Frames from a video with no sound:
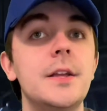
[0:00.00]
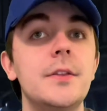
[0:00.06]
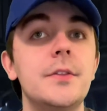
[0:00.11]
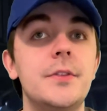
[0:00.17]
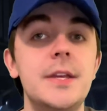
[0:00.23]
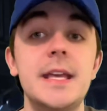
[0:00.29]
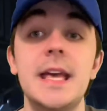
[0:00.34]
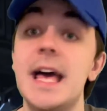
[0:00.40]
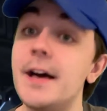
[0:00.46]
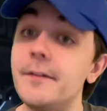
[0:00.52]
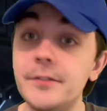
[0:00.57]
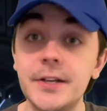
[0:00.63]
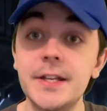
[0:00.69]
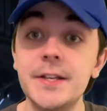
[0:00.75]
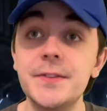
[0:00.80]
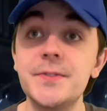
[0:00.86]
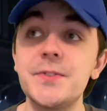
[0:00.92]
the
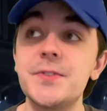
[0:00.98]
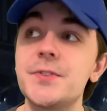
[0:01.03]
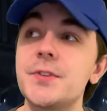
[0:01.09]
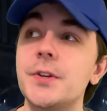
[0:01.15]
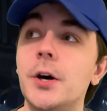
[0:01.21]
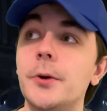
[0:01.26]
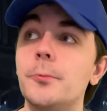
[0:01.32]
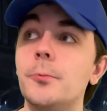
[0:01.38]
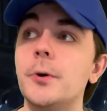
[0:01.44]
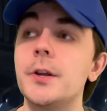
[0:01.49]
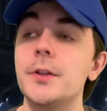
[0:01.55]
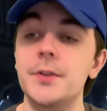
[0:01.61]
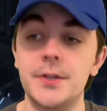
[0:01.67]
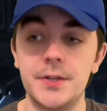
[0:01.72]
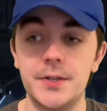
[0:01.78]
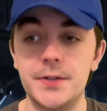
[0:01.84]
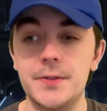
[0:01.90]
evidence on one of
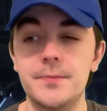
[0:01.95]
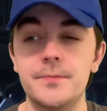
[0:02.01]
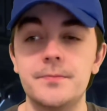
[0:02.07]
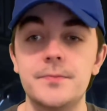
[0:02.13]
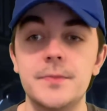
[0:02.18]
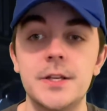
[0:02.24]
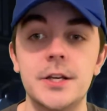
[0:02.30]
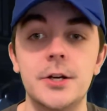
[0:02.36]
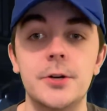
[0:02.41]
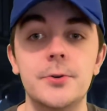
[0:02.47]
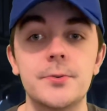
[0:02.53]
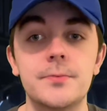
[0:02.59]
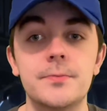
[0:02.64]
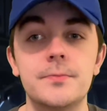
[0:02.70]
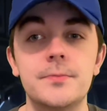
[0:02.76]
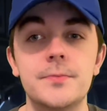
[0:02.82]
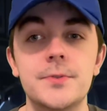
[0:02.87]
the, you
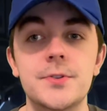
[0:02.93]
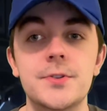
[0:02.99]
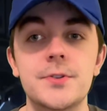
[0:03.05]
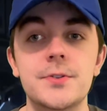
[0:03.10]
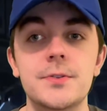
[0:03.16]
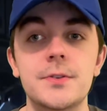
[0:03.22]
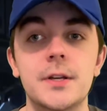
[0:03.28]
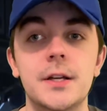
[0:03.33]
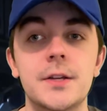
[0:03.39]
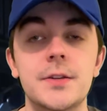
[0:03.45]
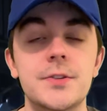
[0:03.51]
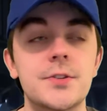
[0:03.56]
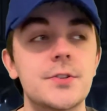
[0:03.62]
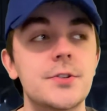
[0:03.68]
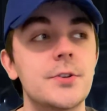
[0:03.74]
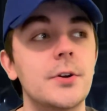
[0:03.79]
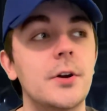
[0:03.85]
know, uh,
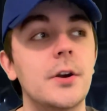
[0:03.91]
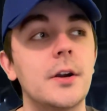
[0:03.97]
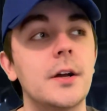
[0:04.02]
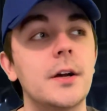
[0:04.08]
star